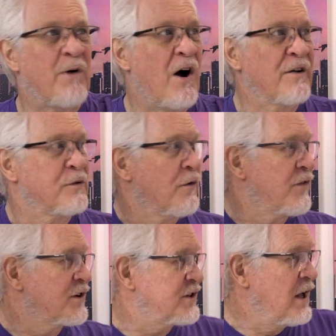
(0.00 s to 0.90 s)
parts off
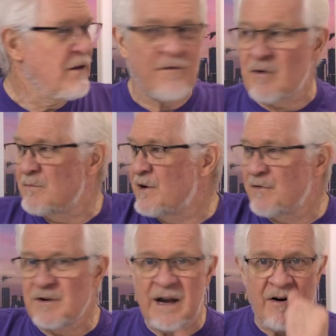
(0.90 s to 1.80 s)
the shelf from
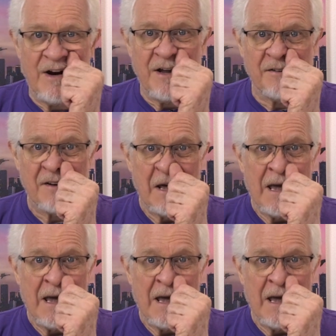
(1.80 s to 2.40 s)
different areas